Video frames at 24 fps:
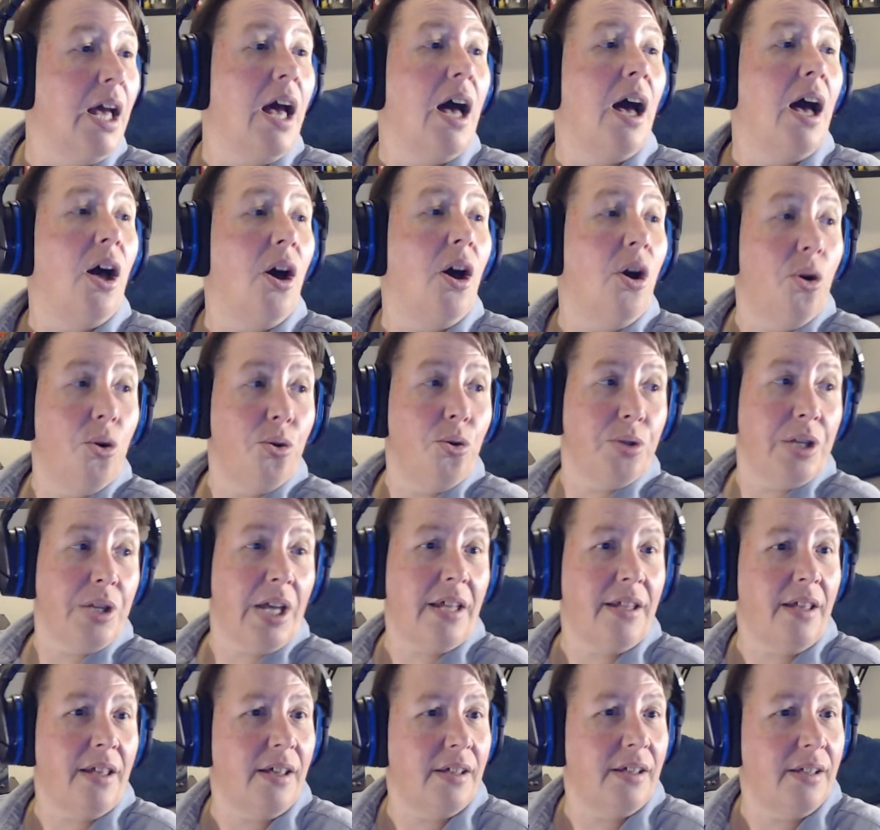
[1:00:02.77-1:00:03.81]
Oh,
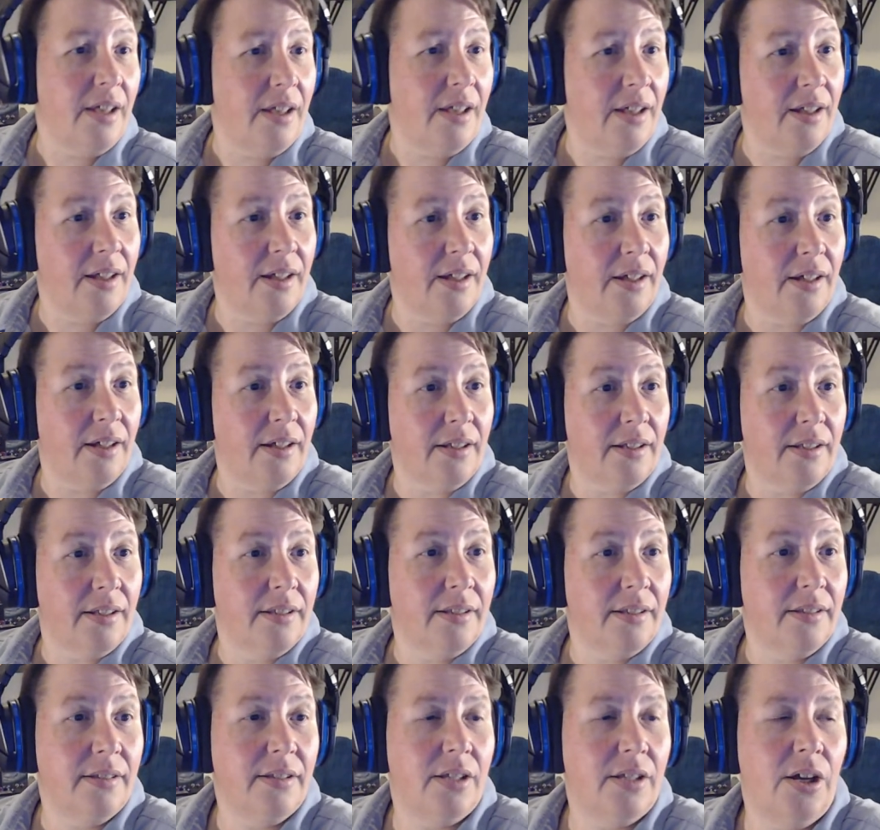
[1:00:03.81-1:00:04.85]
yeah.
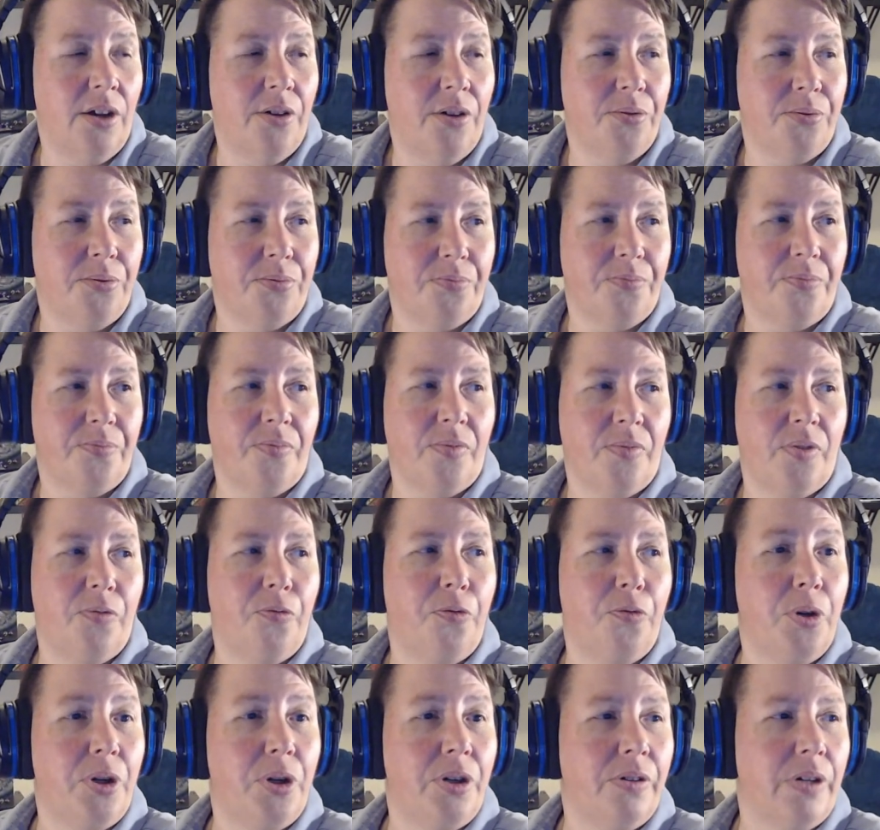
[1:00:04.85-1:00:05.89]
Oh,
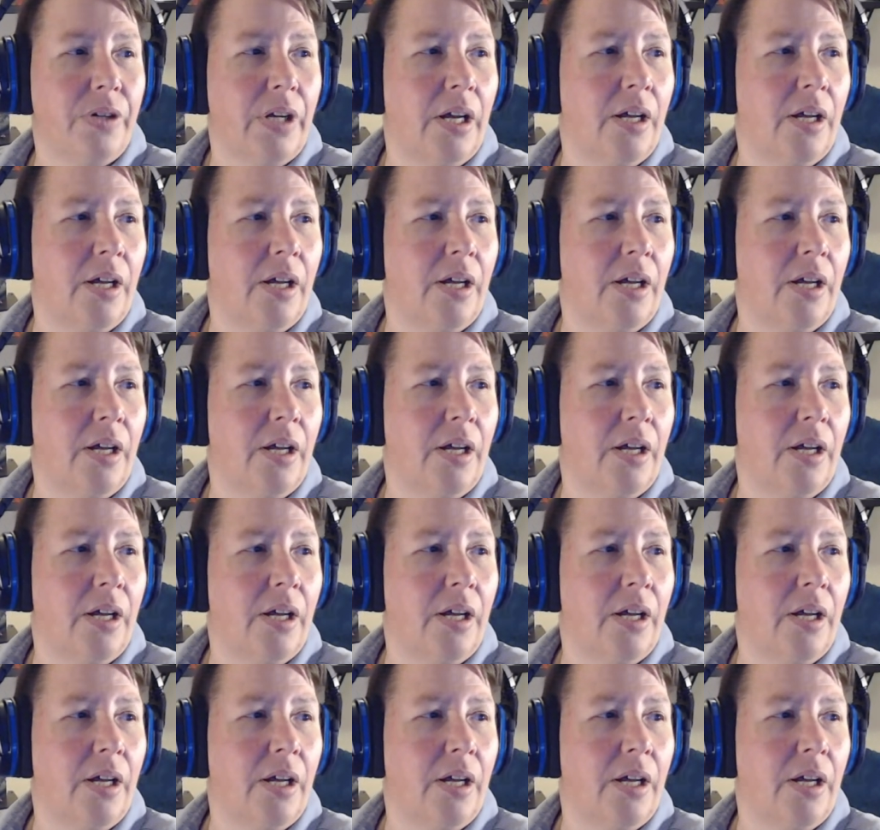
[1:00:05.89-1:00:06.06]
for,